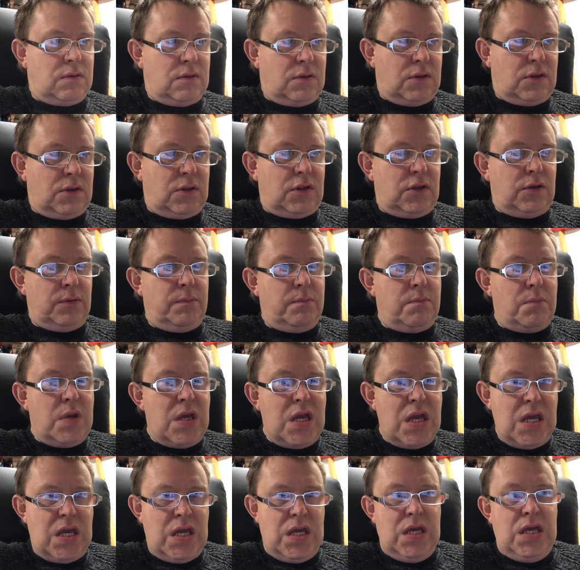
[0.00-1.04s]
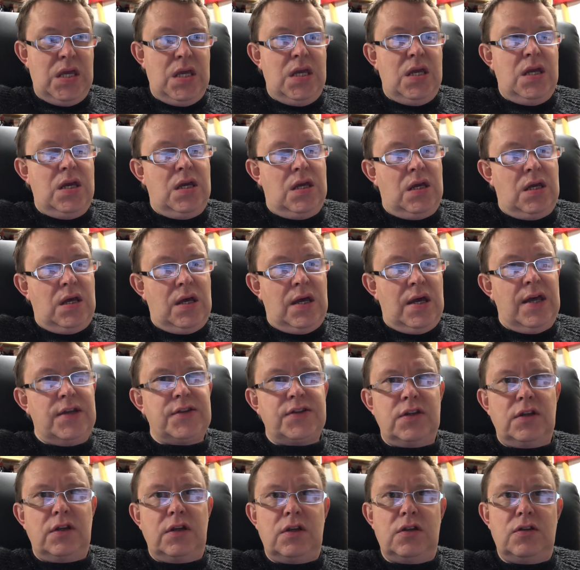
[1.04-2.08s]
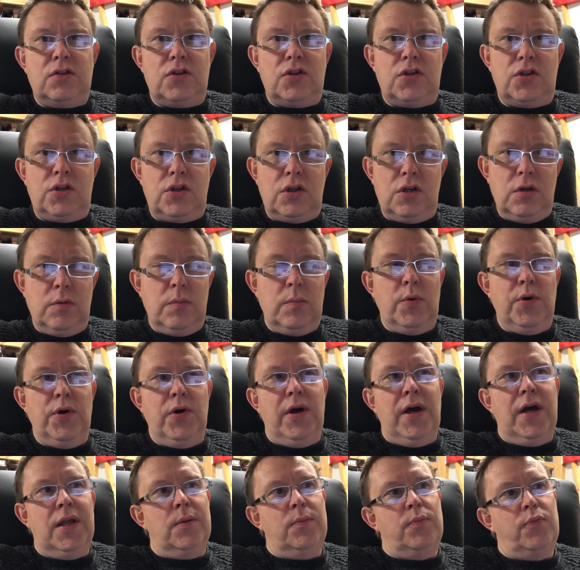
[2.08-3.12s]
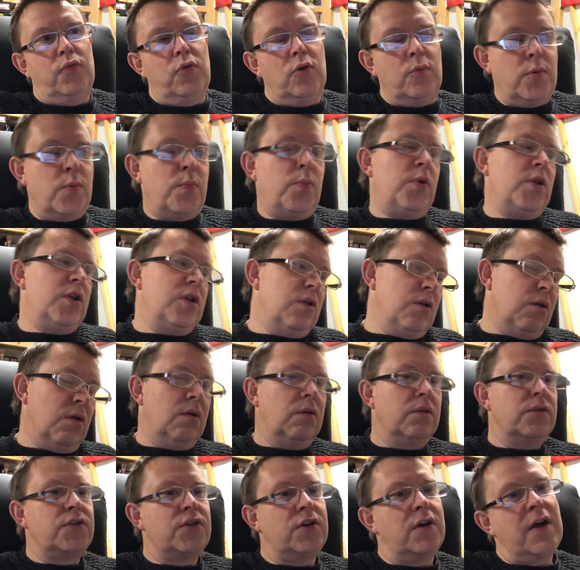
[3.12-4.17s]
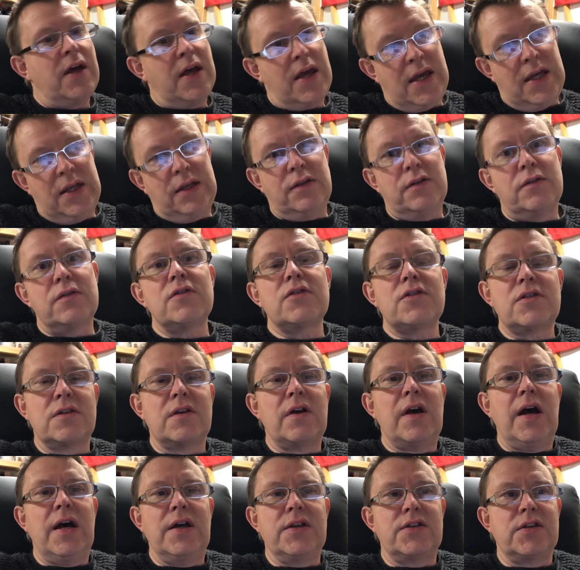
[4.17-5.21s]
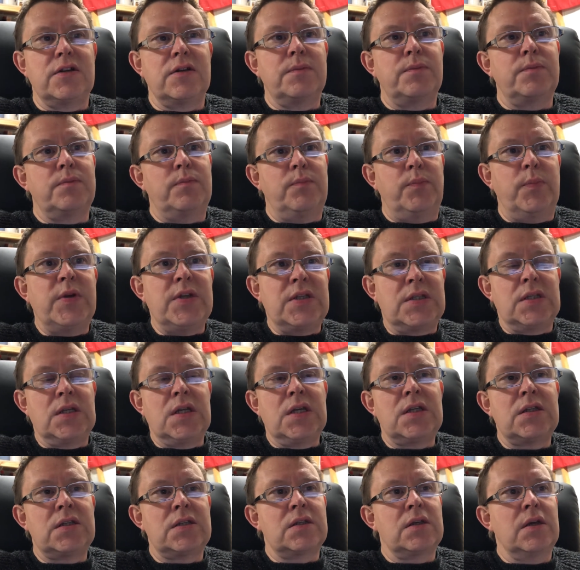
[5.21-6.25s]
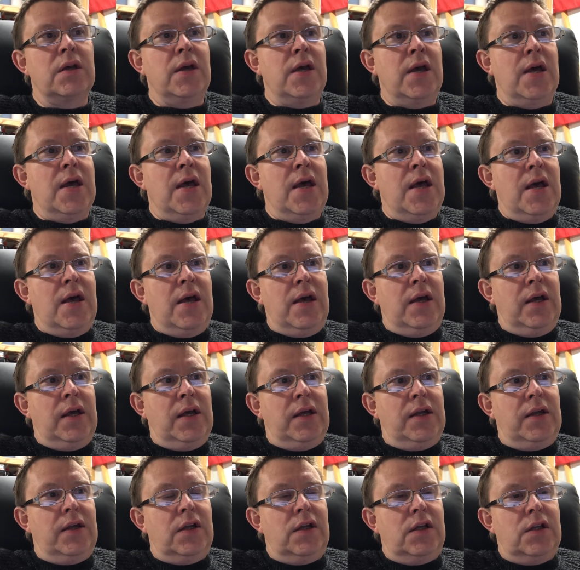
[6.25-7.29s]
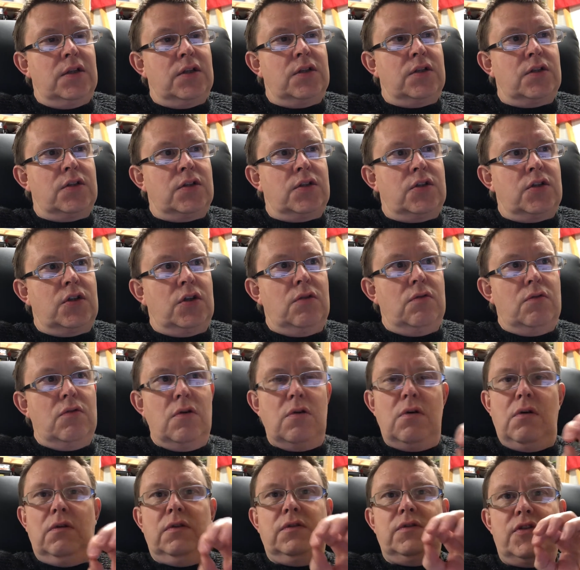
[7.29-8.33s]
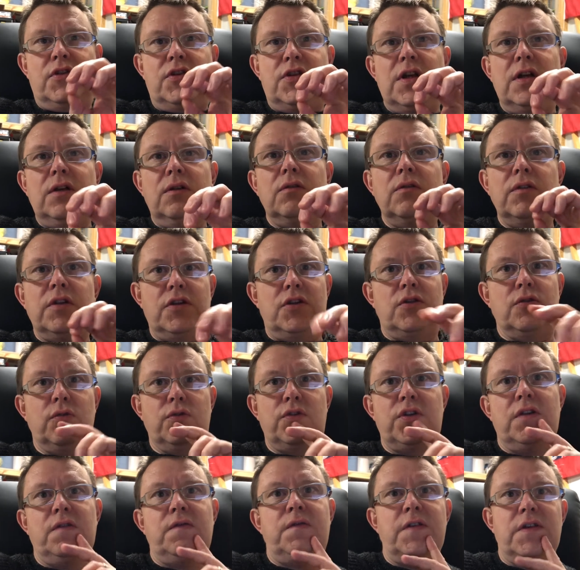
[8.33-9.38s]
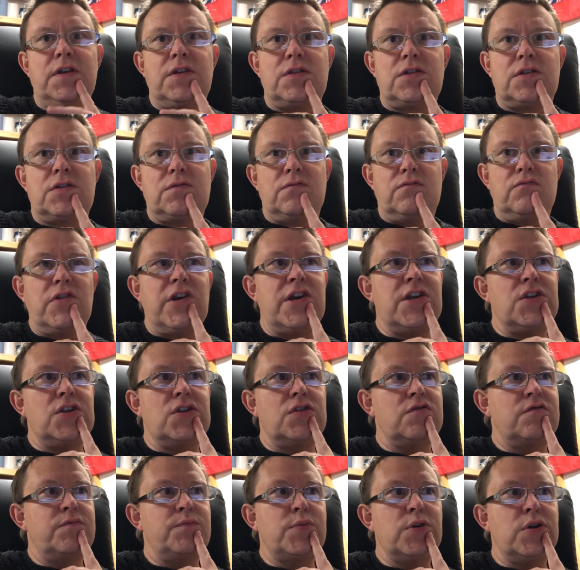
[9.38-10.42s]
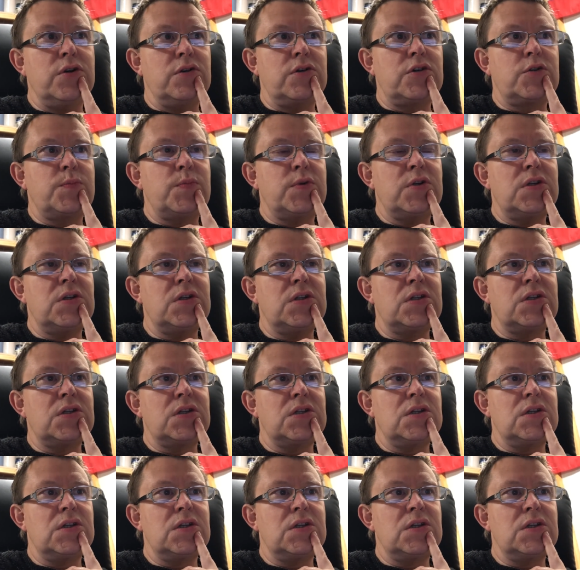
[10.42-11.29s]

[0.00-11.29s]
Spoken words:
to me as a consumer, and probably not to Haynes as a business, to not sell this Autofix range of books because